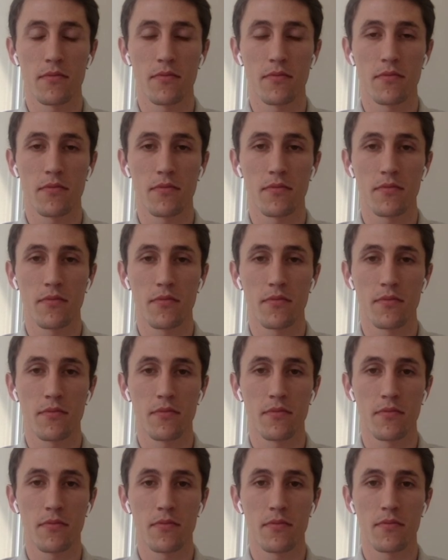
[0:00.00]

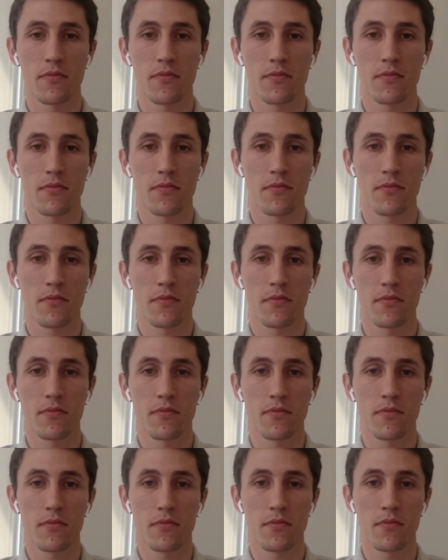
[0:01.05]

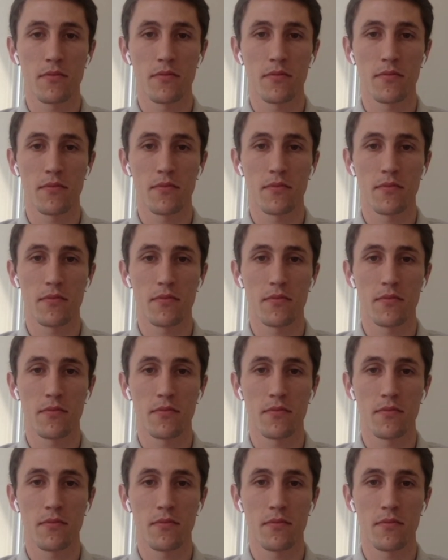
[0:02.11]

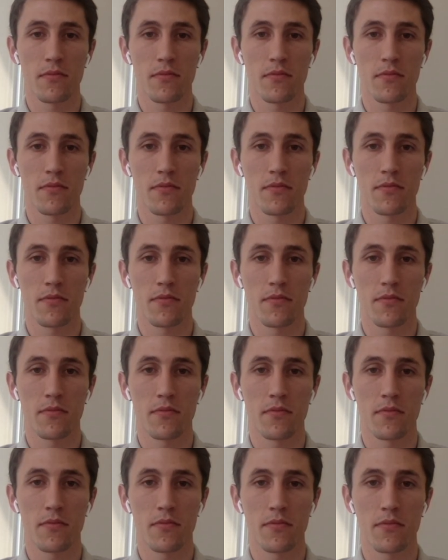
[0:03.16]

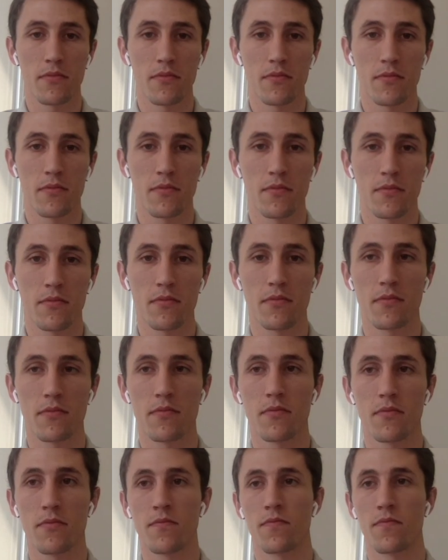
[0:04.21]

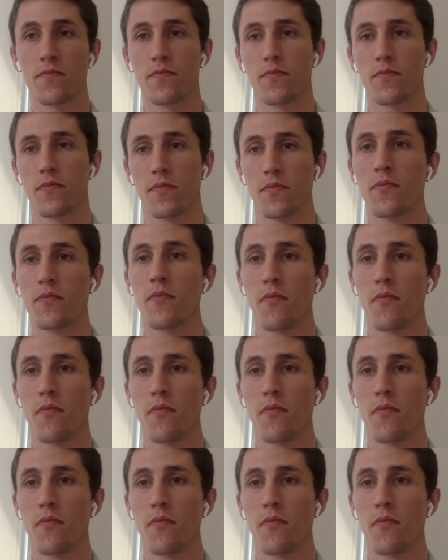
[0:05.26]
This person isn't speaking.